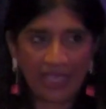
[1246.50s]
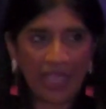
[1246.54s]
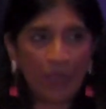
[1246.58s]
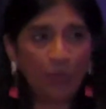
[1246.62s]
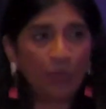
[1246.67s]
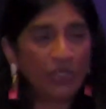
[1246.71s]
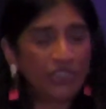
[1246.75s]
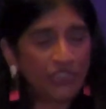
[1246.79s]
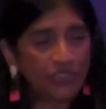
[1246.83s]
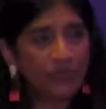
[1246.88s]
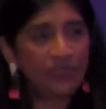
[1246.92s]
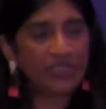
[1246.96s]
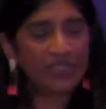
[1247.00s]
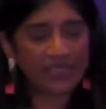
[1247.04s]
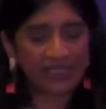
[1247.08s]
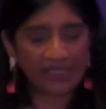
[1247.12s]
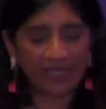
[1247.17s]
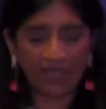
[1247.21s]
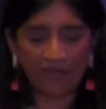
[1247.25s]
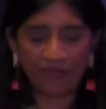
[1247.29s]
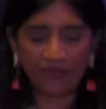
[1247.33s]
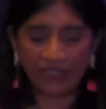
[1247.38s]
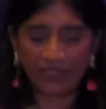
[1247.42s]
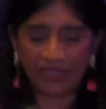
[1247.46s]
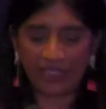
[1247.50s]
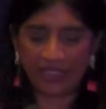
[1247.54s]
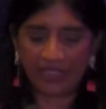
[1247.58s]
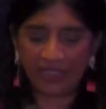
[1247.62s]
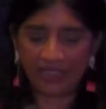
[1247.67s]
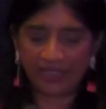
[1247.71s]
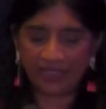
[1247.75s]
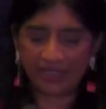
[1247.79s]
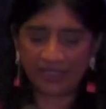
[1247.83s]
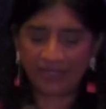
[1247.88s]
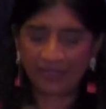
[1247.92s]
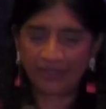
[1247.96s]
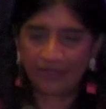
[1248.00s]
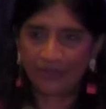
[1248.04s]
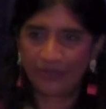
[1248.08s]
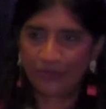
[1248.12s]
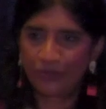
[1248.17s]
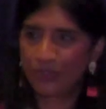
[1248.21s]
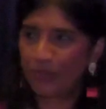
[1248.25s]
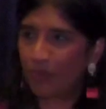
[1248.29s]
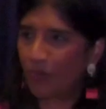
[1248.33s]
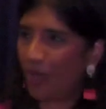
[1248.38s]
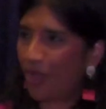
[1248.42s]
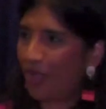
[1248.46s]
And when you discover this,
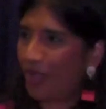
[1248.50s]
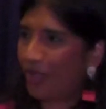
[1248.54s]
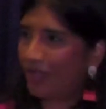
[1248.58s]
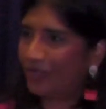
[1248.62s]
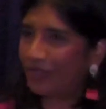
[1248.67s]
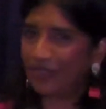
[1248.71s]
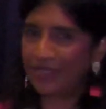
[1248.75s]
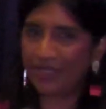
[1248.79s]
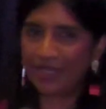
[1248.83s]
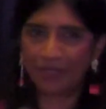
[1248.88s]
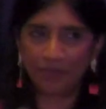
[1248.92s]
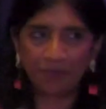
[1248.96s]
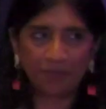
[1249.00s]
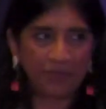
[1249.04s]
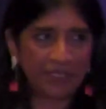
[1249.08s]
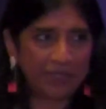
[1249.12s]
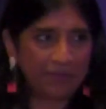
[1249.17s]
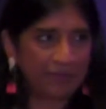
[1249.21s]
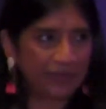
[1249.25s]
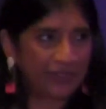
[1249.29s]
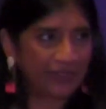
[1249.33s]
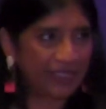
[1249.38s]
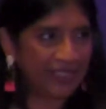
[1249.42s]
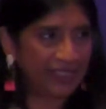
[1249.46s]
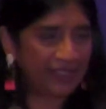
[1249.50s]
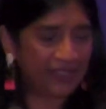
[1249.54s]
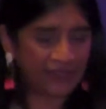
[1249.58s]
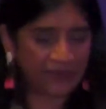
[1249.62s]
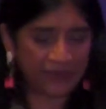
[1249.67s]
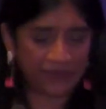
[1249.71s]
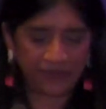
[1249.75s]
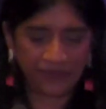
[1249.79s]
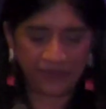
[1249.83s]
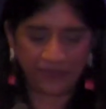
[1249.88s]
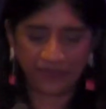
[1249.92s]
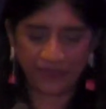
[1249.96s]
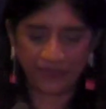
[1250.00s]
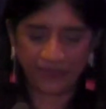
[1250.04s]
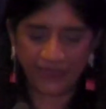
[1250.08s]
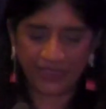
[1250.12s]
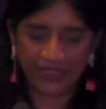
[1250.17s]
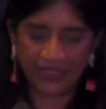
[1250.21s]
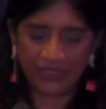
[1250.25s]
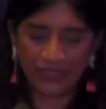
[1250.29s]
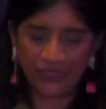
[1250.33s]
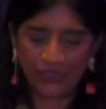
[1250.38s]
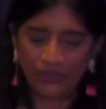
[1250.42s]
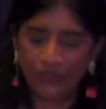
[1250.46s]
to all the young people here,
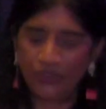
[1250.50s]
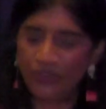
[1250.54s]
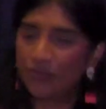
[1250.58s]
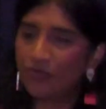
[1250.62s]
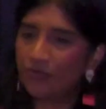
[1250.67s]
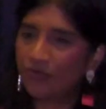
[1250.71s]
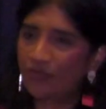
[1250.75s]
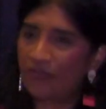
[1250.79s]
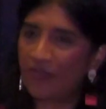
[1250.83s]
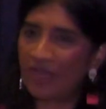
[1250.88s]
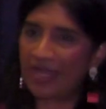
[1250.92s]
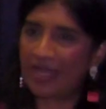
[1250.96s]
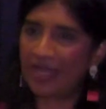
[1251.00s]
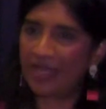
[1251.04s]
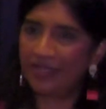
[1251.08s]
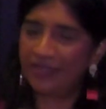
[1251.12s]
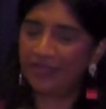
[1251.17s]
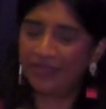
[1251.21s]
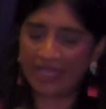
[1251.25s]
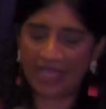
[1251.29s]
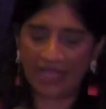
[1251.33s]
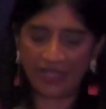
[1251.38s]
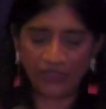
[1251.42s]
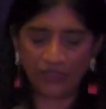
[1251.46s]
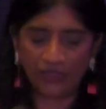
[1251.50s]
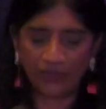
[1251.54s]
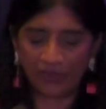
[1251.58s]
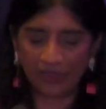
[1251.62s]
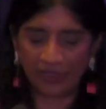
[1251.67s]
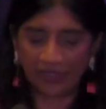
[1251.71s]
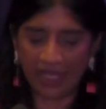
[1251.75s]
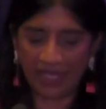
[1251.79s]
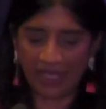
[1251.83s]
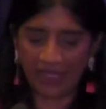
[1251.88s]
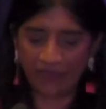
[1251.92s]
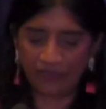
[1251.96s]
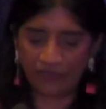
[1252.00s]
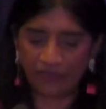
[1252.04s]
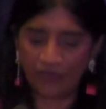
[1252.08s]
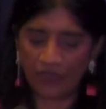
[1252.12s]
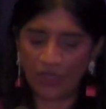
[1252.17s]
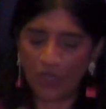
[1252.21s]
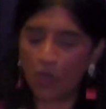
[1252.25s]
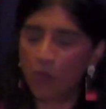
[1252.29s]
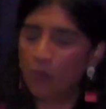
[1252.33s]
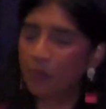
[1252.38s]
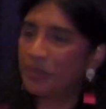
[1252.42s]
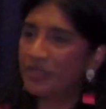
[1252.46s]
you'll find that your life
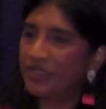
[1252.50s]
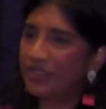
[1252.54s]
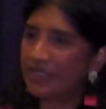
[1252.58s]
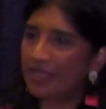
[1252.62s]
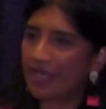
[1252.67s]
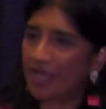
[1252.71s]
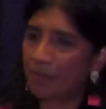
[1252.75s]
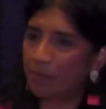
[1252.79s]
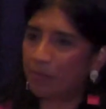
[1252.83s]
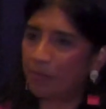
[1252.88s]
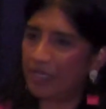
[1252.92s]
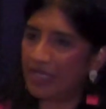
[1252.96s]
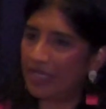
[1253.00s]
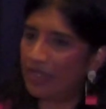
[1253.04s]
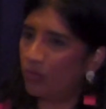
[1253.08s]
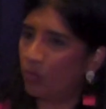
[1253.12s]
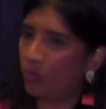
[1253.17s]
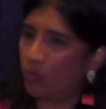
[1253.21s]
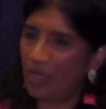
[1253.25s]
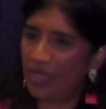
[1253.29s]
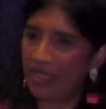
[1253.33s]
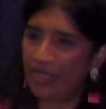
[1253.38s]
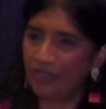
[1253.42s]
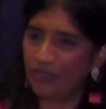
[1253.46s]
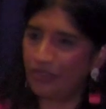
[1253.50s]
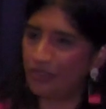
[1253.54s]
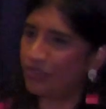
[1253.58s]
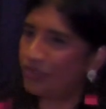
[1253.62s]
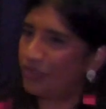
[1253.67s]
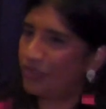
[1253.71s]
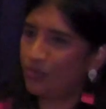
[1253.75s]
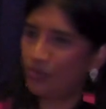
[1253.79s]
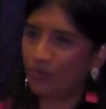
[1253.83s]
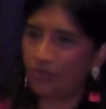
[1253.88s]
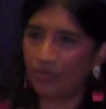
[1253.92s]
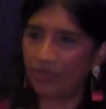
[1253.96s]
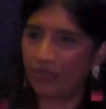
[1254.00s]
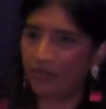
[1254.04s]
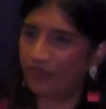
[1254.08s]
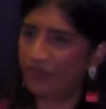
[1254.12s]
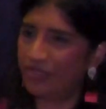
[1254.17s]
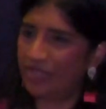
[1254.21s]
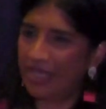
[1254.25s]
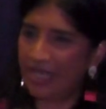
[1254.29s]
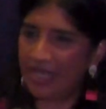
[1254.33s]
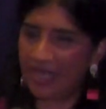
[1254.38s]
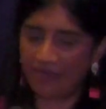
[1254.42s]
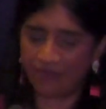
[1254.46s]
opens up in ways you could have
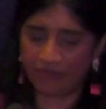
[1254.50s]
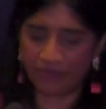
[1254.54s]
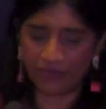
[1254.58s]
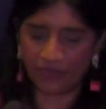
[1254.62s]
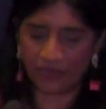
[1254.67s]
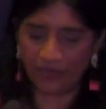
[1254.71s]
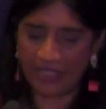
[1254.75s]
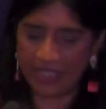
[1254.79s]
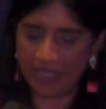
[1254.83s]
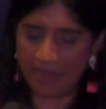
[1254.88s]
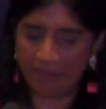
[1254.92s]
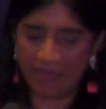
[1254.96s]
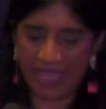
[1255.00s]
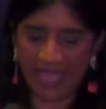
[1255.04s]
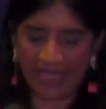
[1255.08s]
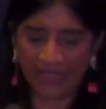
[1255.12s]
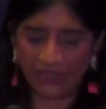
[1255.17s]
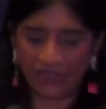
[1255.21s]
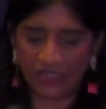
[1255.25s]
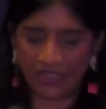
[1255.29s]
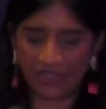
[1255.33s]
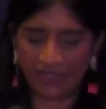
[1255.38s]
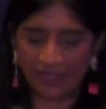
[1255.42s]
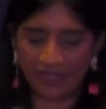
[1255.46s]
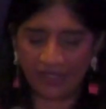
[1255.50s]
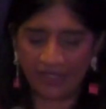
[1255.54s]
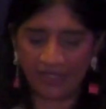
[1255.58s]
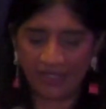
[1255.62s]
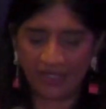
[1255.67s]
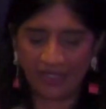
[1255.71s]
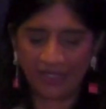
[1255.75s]
never imagined.